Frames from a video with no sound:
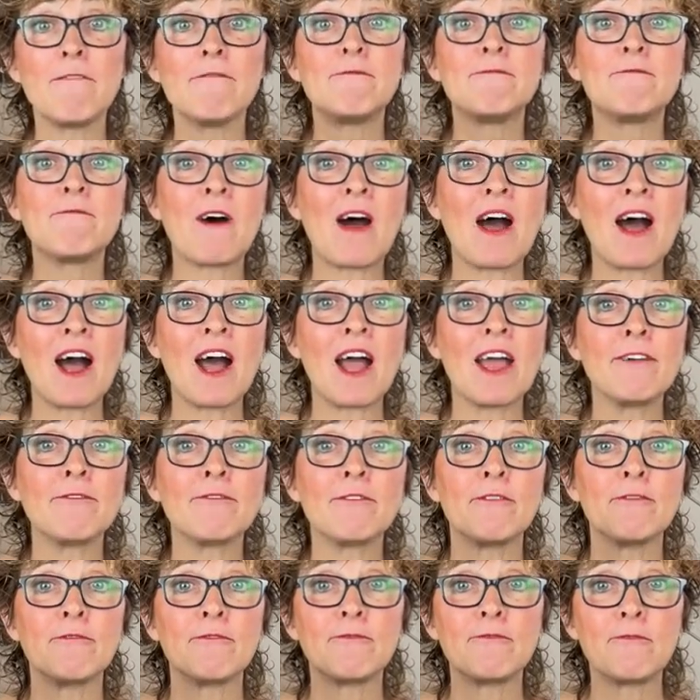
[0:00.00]

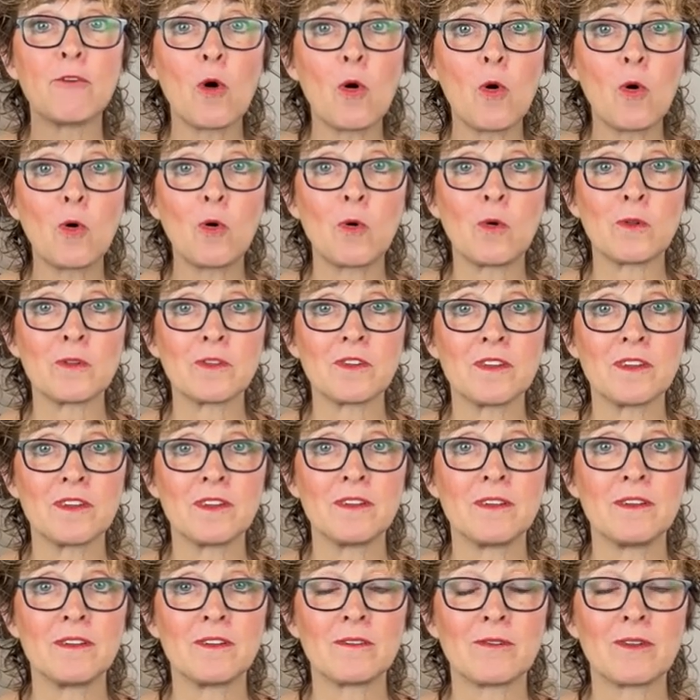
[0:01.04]
5-fold,
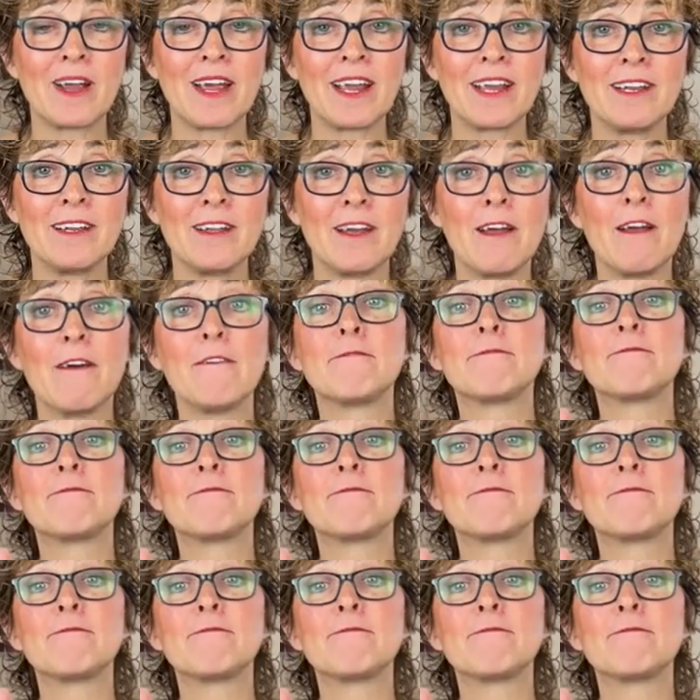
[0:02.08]
right?